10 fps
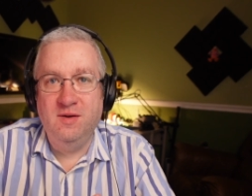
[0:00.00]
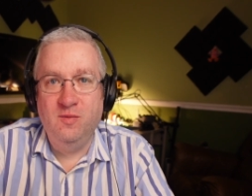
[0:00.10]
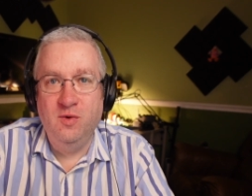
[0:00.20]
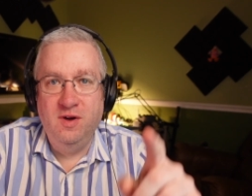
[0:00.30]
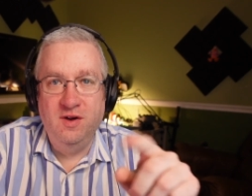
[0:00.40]

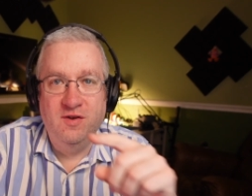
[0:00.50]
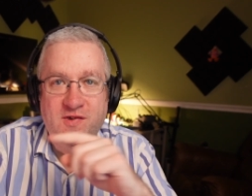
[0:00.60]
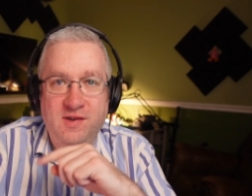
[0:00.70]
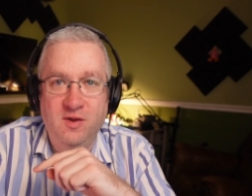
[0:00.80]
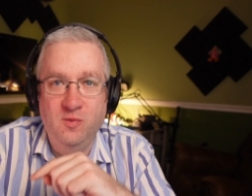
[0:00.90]
We're here
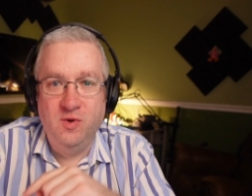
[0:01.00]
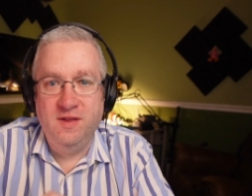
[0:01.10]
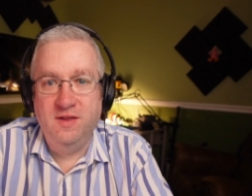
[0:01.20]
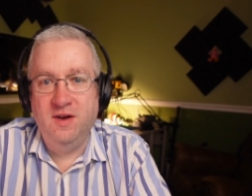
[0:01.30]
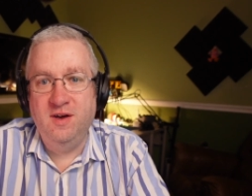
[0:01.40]
still
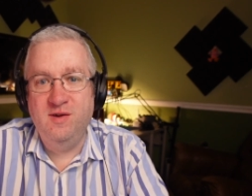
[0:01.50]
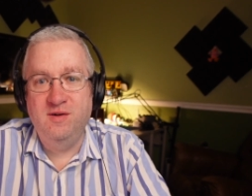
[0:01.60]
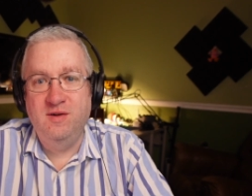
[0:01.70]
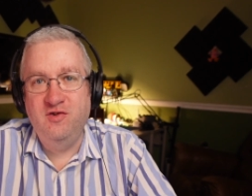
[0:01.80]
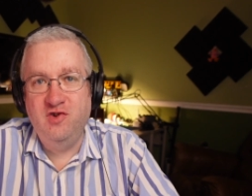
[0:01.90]
with
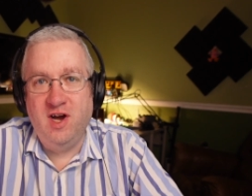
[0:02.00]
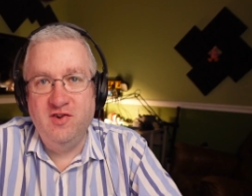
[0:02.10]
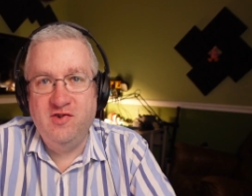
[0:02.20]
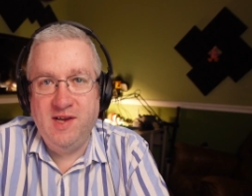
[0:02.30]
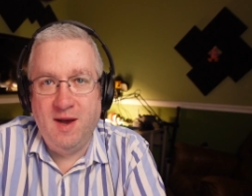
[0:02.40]

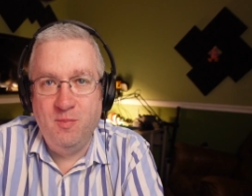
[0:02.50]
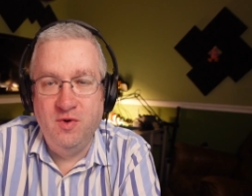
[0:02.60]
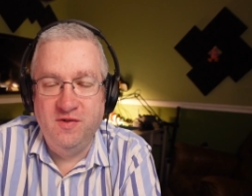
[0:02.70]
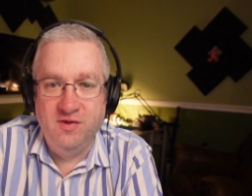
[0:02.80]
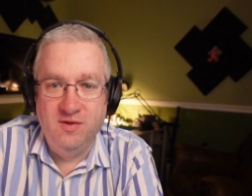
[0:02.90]
Josh
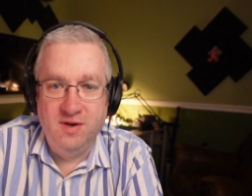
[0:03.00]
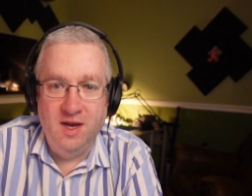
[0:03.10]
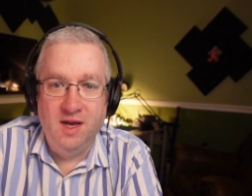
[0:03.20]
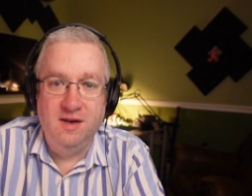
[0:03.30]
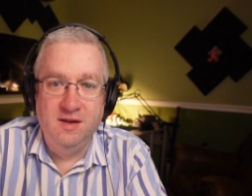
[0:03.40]
ZapWizard,
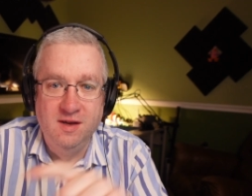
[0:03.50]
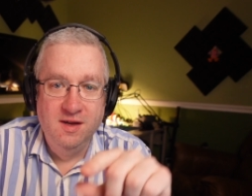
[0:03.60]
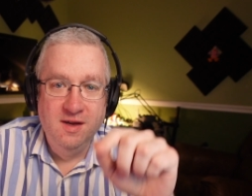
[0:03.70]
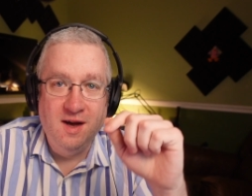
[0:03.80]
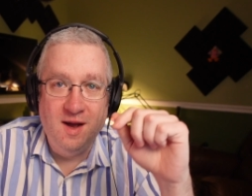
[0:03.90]
and
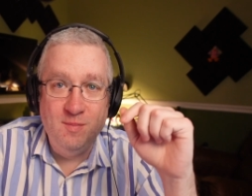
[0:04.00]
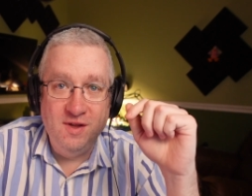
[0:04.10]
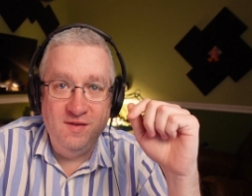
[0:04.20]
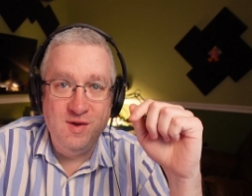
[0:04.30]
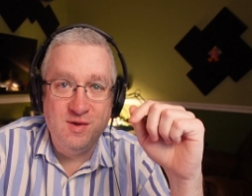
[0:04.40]
I
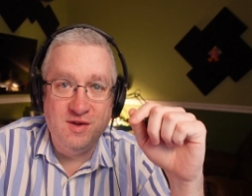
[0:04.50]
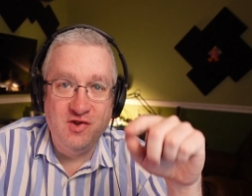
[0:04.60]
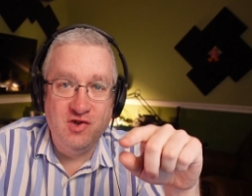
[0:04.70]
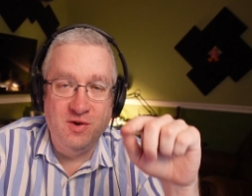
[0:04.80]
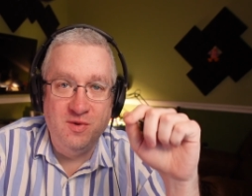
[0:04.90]
believe he's going to
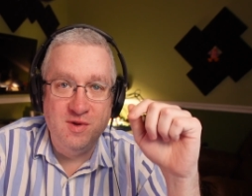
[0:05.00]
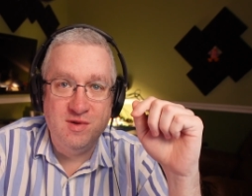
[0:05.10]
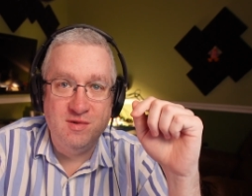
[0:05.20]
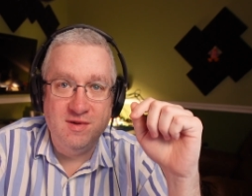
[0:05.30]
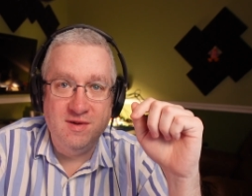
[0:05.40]
show
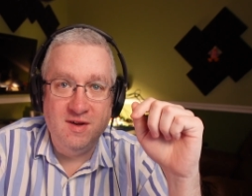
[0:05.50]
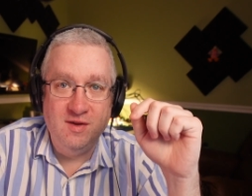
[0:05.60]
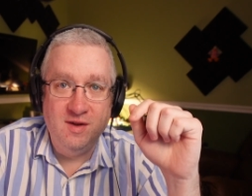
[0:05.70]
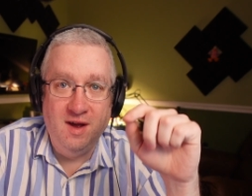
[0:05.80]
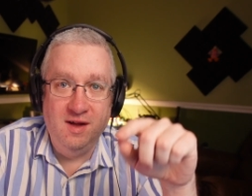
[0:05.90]
us
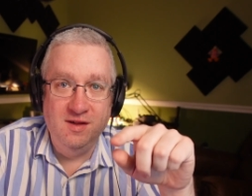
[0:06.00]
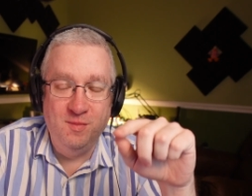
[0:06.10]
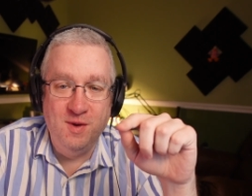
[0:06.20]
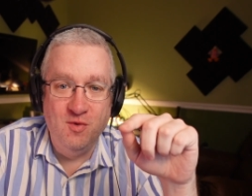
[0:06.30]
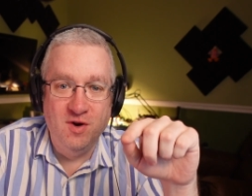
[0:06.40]
a little
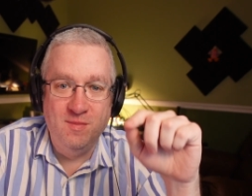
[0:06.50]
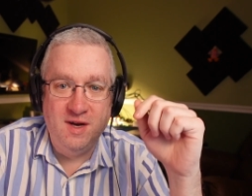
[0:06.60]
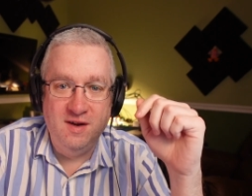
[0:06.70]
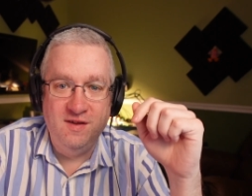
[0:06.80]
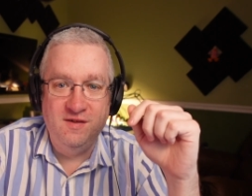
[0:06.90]
bit more
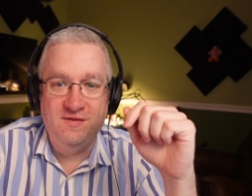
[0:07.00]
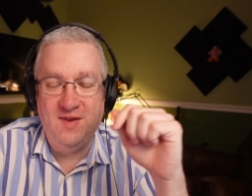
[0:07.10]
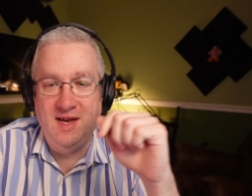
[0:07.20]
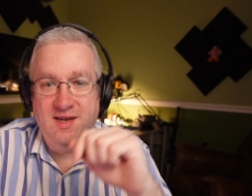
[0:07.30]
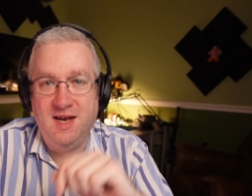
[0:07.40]
about his
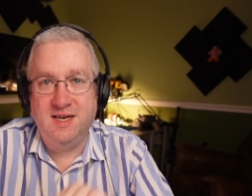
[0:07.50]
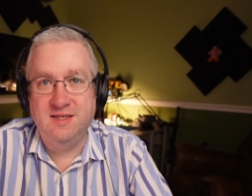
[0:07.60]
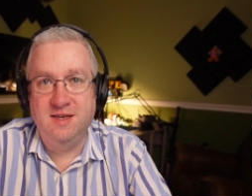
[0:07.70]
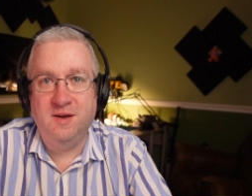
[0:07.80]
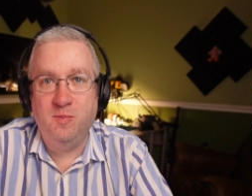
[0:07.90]

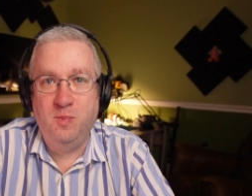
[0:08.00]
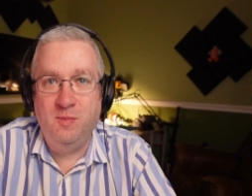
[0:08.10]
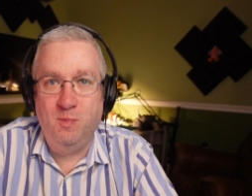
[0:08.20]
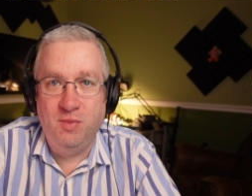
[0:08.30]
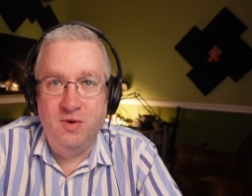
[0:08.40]
fantastic Pip
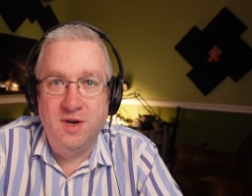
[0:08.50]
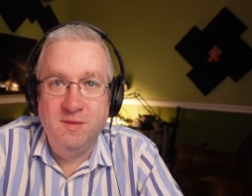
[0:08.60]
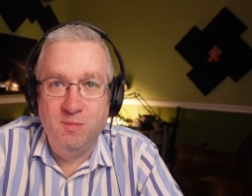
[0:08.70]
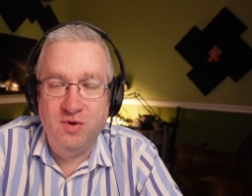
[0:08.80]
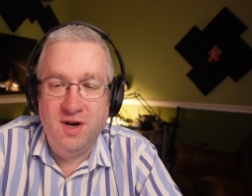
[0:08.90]
Boy
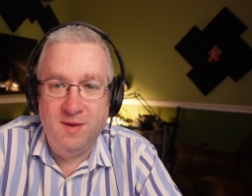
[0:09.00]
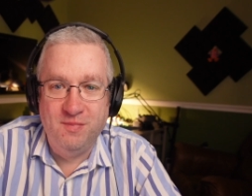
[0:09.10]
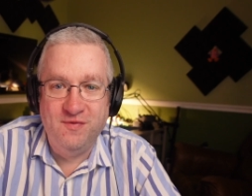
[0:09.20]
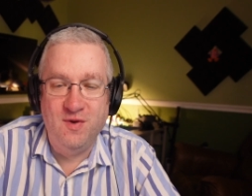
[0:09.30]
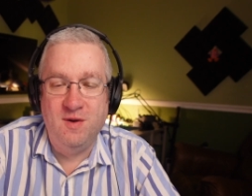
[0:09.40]
prop
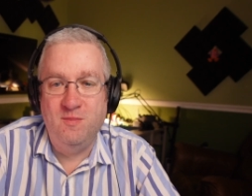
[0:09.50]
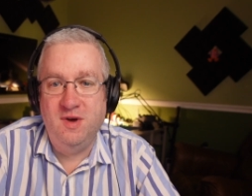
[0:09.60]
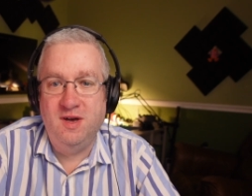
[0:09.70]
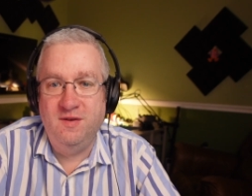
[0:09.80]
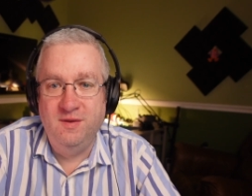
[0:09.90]

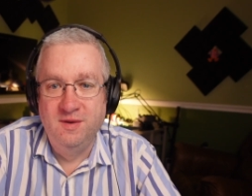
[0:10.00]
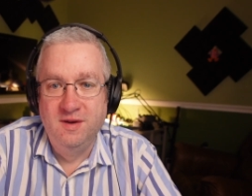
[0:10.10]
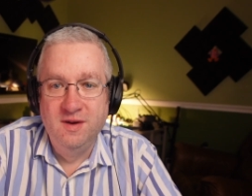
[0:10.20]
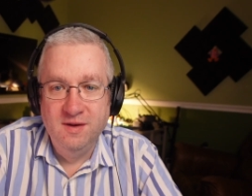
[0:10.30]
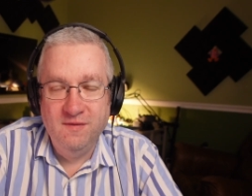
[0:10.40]
from
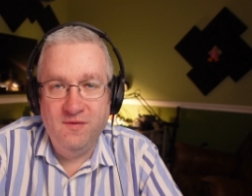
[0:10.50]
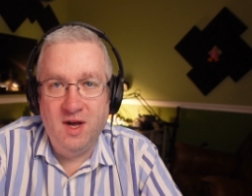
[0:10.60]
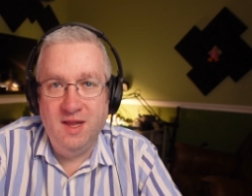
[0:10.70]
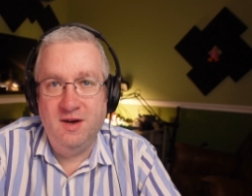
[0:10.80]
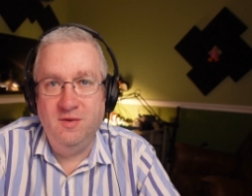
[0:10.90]

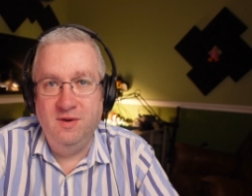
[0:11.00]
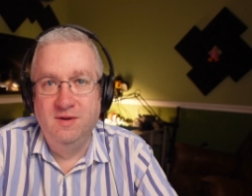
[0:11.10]
Fallout.